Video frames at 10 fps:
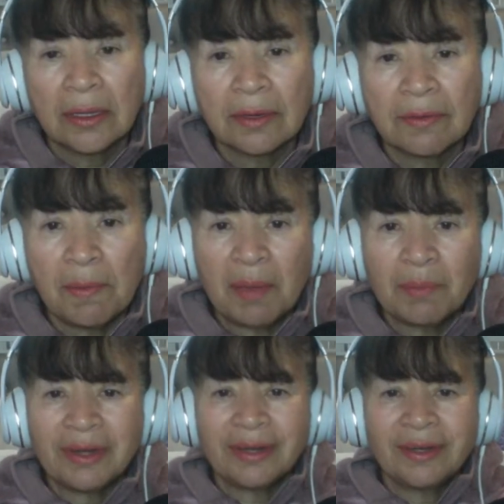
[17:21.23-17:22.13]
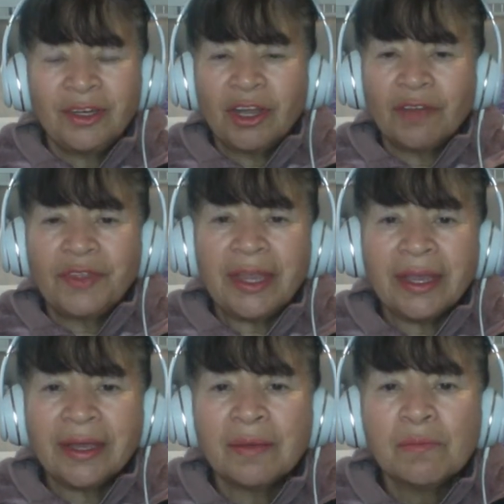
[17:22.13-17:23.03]
remember,
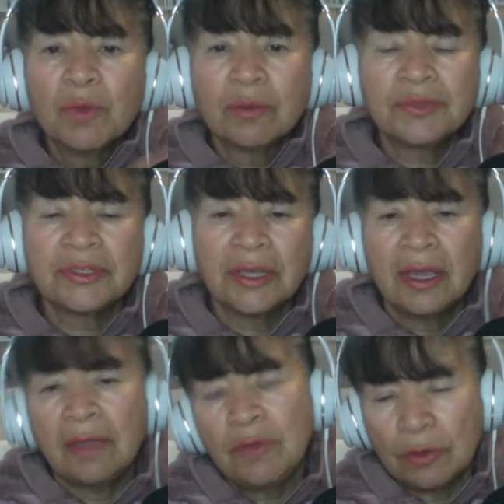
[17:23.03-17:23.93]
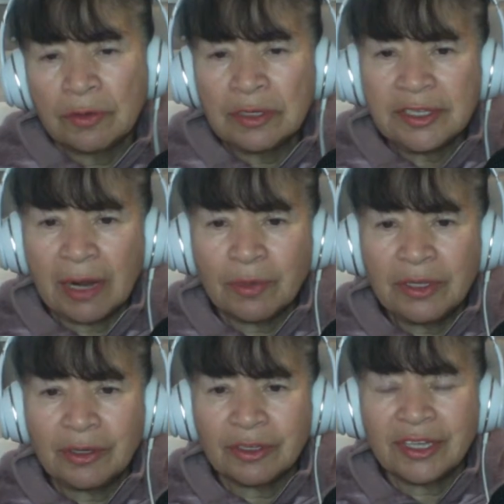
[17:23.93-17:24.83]
nothing moves if you don't start
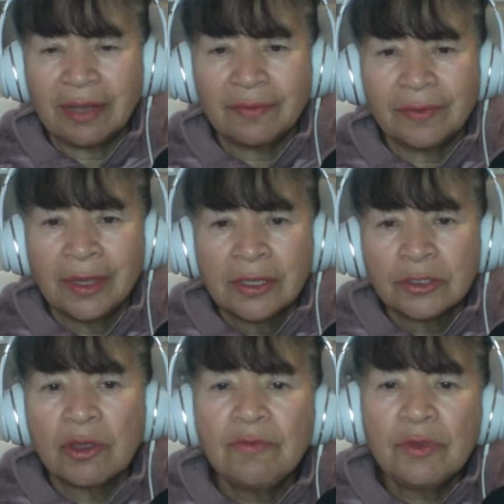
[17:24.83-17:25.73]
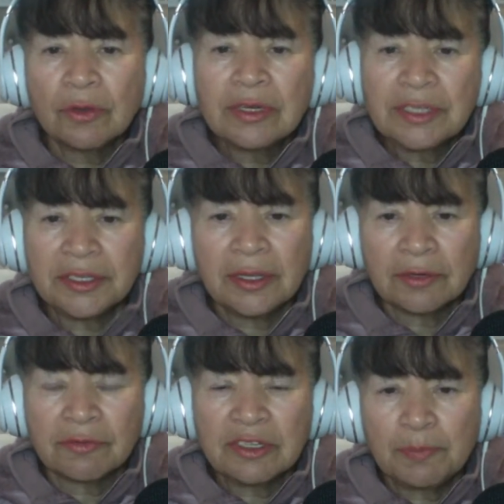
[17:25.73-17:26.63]
with yourself. So if you don't
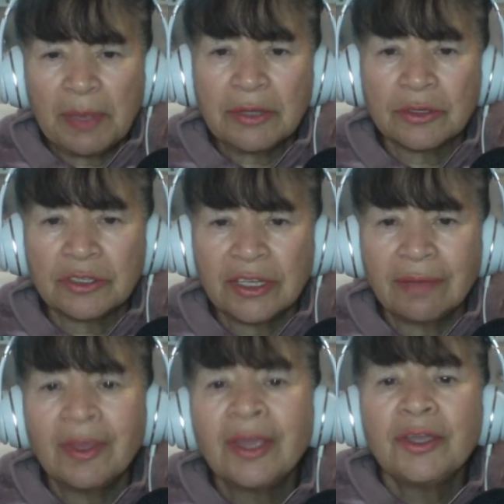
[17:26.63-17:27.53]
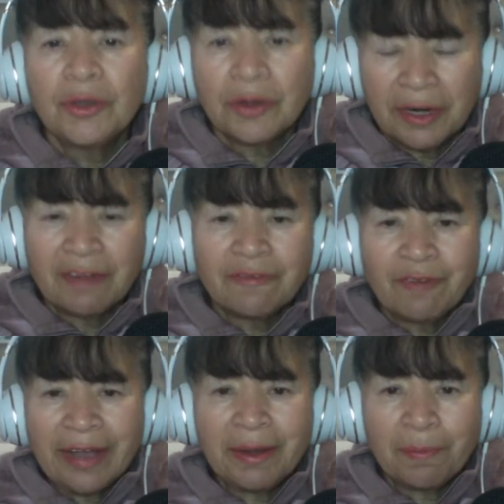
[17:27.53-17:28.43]
respect yourself, you're going to
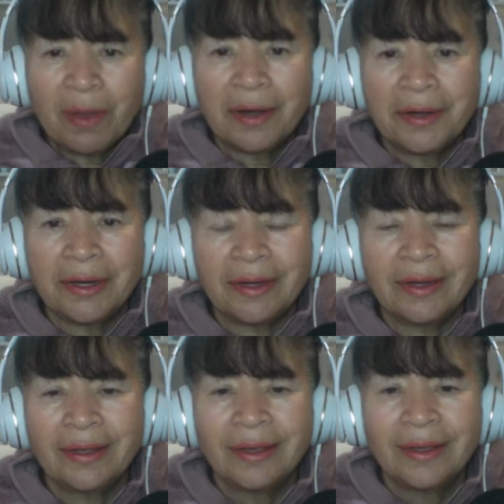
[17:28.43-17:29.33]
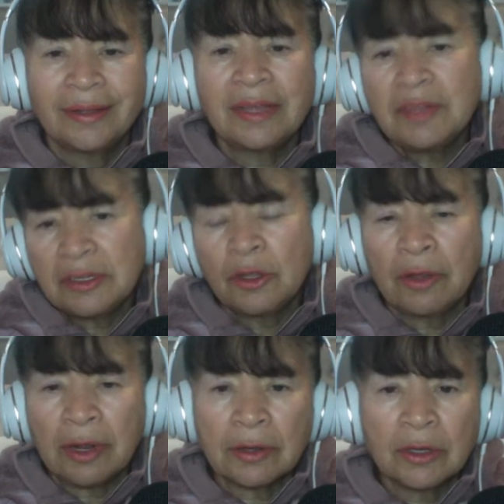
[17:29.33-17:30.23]
find a partner that is
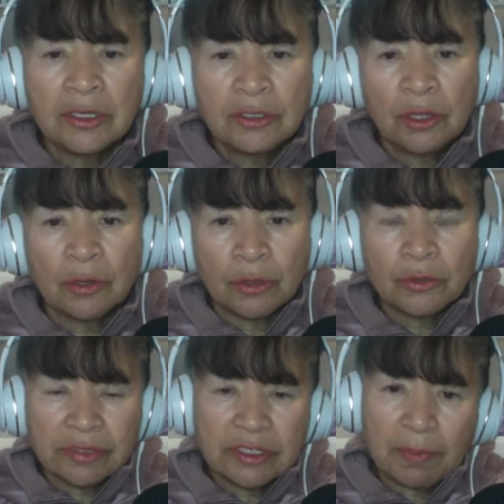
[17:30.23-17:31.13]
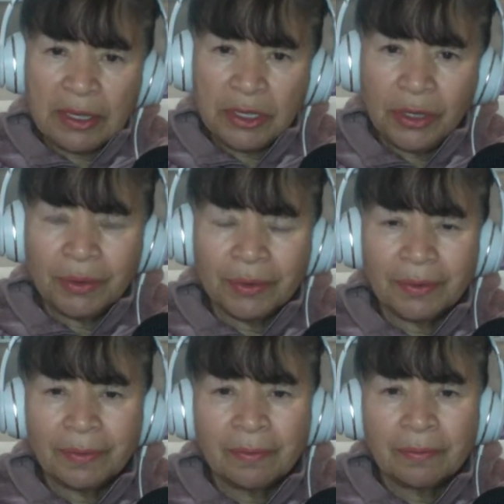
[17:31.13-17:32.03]
not going to respect you.
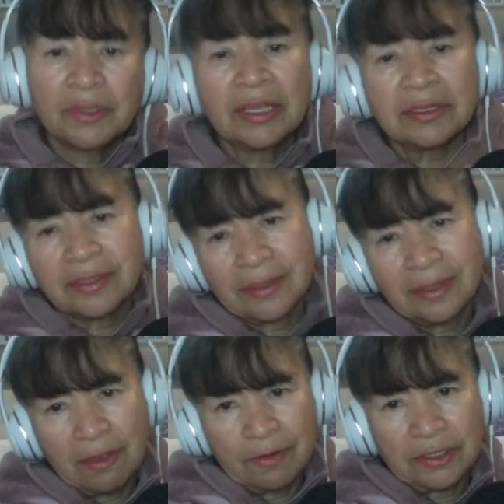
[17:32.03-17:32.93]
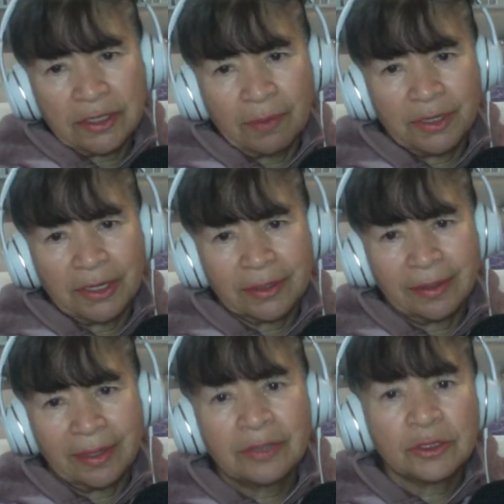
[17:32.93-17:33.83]
But that's different subject.
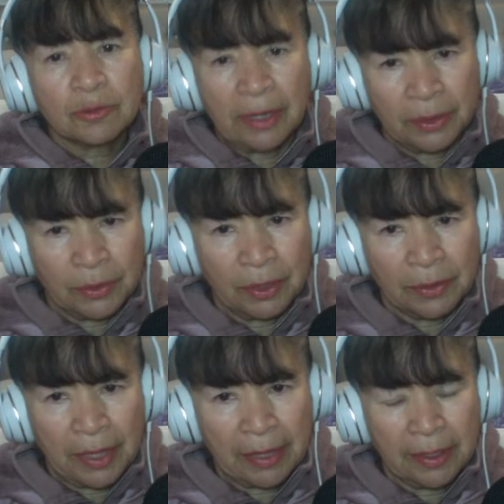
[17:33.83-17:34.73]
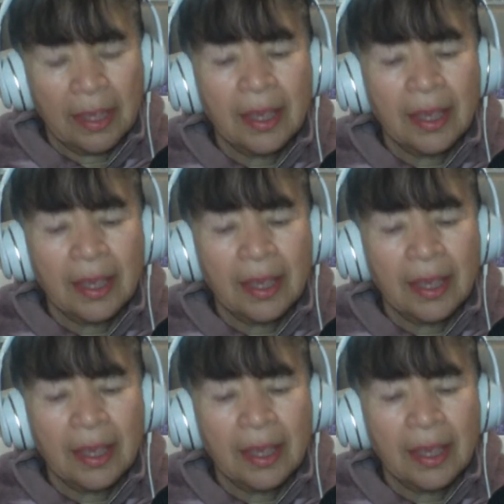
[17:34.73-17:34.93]
I just wanted to know that,